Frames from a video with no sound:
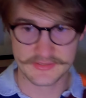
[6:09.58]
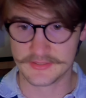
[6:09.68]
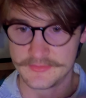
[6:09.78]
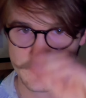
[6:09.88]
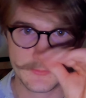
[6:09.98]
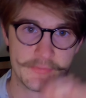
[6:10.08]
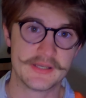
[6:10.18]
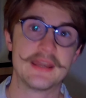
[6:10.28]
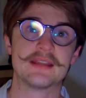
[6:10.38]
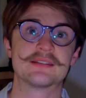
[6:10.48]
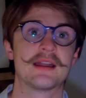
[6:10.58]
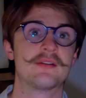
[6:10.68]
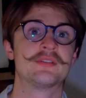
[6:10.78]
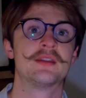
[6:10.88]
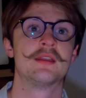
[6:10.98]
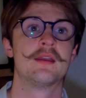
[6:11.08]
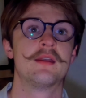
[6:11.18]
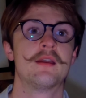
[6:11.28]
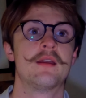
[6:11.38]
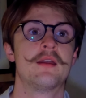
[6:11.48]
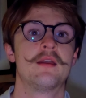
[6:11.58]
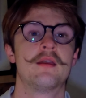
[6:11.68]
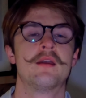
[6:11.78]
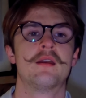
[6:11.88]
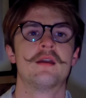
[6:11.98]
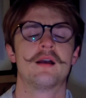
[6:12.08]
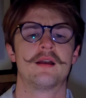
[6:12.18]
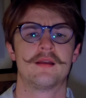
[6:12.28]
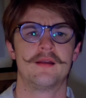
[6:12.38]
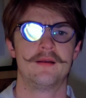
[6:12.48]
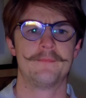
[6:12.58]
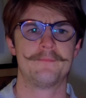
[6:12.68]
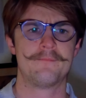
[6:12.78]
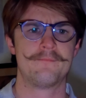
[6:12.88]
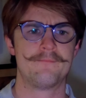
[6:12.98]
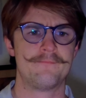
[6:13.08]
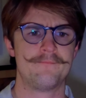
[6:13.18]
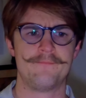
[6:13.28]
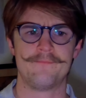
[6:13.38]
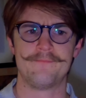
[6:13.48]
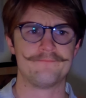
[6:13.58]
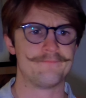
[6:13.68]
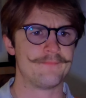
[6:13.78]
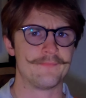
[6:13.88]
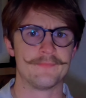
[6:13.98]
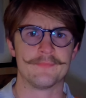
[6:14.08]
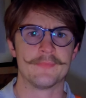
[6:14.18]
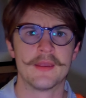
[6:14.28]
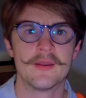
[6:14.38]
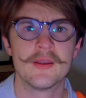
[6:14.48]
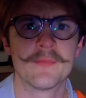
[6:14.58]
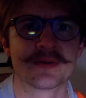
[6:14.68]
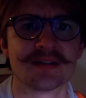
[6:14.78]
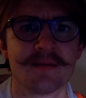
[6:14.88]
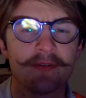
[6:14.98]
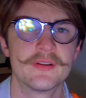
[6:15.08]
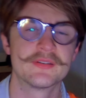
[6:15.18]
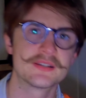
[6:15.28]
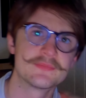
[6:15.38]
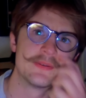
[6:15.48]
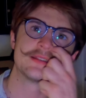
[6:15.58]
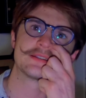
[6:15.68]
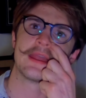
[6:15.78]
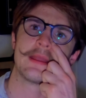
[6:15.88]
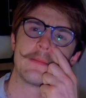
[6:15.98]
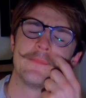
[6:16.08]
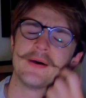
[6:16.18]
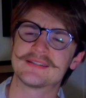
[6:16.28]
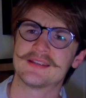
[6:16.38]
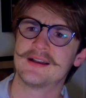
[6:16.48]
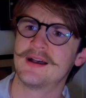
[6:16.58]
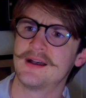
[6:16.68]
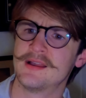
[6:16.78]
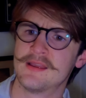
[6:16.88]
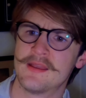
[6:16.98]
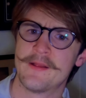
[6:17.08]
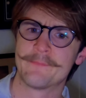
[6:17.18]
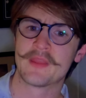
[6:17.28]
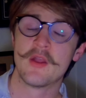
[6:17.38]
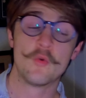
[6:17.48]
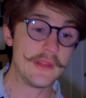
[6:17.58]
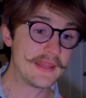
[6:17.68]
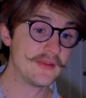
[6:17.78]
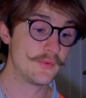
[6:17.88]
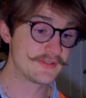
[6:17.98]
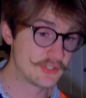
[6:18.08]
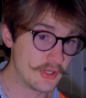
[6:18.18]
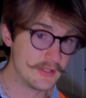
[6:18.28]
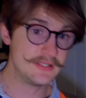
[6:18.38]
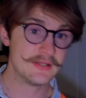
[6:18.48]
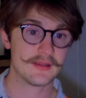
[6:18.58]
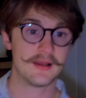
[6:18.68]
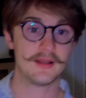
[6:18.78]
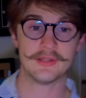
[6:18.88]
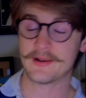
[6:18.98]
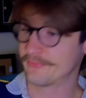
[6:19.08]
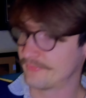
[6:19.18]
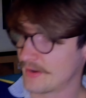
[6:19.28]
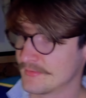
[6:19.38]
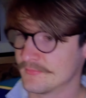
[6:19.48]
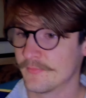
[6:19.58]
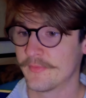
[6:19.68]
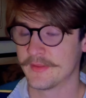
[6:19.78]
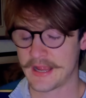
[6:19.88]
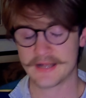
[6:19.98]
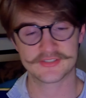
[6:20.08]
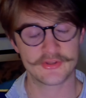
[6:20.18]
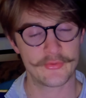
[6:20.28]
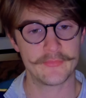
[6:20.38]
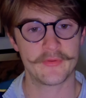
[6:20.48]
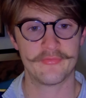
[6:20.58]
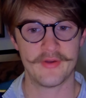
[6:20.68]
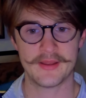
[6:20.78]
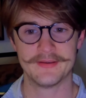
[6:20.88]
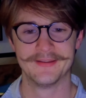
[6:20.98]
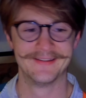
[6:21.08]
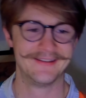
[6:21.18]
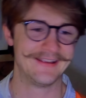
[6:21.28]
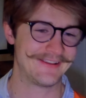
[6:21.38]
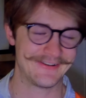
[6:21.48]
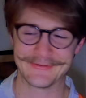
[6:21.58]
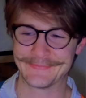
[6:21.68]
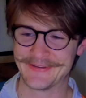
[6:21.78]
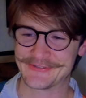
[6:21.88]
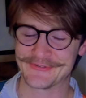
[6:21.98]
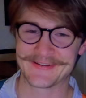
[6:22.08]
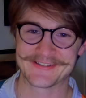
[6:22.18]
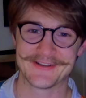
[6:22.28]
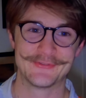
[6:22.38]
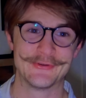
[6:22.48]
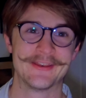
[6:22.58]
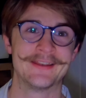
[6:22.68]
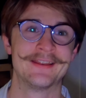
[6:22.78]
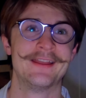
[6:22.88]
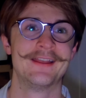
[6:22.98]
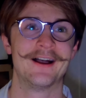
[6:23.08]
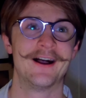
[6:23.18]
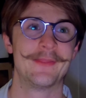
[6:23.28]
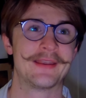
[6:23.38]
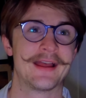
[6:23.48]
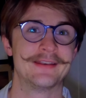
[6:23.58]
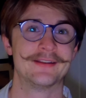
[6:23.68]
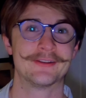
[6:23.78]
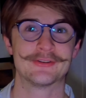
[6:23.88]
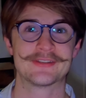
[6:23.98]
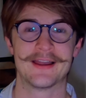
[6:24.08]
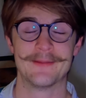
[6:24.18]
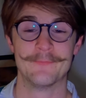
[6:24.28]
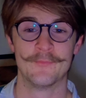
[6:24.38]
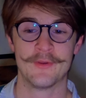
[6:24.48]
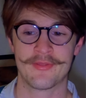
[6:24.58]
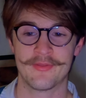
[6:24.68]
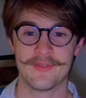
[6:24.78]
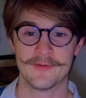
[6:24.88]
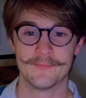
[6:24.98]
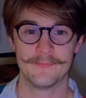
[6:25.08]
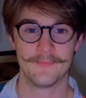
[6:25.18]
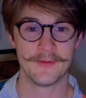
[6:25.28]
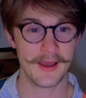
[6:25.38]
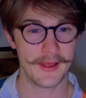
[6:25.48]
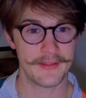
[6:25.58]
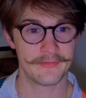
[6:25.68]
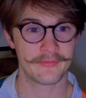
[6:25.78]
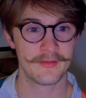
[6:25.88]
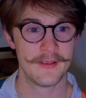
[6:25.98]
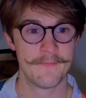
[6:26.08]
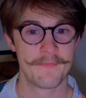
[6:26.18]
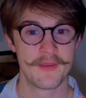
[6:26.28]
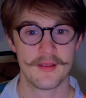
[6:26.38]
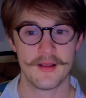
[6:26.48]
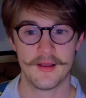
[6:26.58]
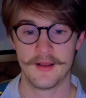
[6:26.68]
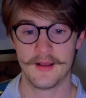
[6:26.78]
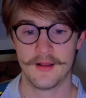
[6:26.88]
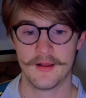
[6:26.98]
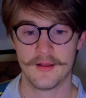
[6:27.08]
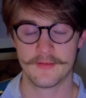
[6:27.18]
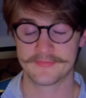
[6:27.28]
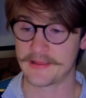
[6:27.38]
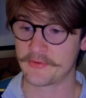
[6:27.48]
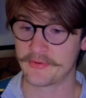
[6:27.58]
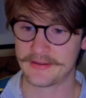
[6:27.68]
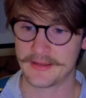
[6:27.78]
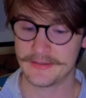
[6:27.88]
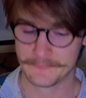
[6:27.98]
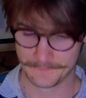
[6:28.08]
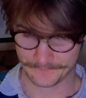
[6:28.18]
just a ba-da-ding sound. Um, how much time is there? Six minutes. Okay, but uh, weekend was good. Uh, a lot of fun. The axe throwing was fun. I got a good picture of myself doing it. Uh, then had a good time with the guys uh, Saturday night.